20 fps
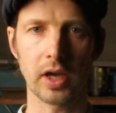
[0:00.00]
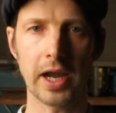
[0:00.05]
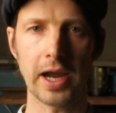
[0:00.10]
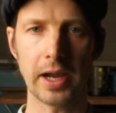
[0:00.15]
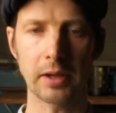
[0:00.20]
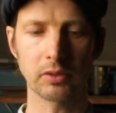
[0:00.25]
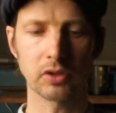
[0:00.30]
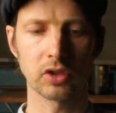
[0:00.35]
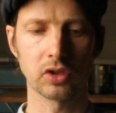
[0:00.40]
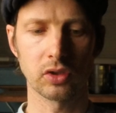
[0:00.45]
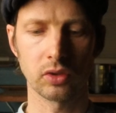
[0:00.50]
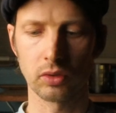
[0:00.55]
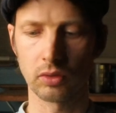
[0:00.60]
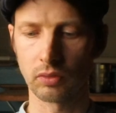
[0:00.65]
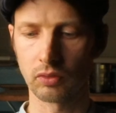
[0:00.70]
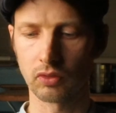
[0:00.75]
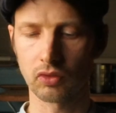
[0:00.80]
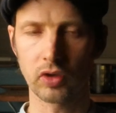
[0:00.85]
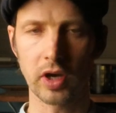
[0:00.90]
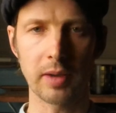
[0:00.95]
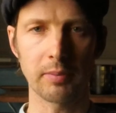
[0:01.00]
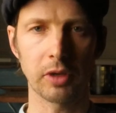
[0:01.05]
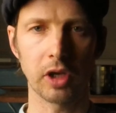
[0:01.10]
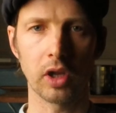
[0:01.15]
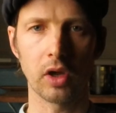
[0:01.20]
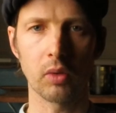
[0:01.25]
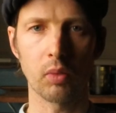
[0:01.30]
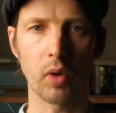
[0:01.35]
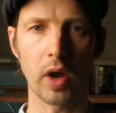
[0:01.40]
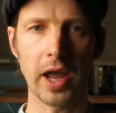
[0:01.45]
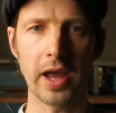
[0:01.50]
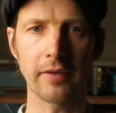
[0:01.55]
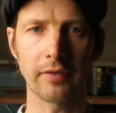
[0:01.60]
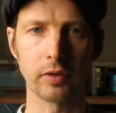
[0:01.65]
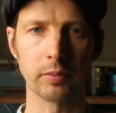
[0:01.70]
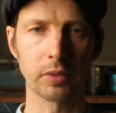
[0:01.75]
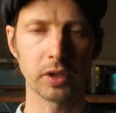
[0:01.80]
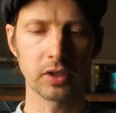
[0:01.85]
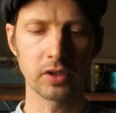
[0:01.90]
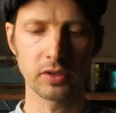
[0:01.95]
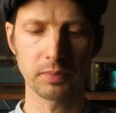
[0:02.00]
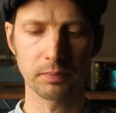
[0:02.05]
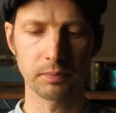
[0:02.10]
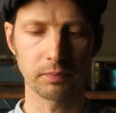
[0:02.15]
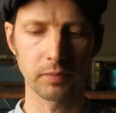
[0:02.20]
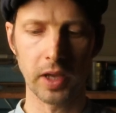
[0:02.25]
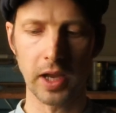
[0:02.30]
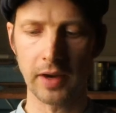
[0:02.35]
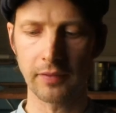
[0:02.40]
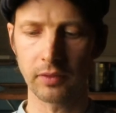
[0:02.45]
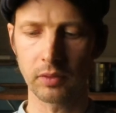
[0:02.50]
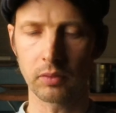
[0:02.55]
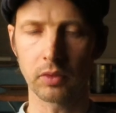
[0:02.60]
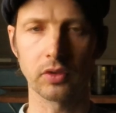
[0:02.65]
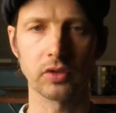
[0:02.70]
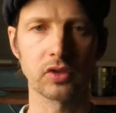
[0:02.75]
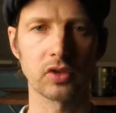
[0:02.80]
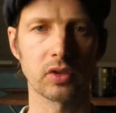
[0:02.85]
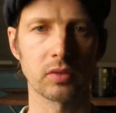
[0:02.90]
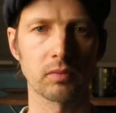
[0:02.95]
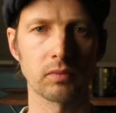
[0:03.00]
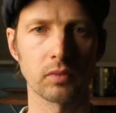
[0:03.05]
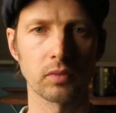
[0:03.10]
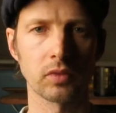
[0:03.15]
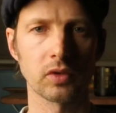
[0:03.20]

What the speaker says: how to do tremolo whatever, because everyone's,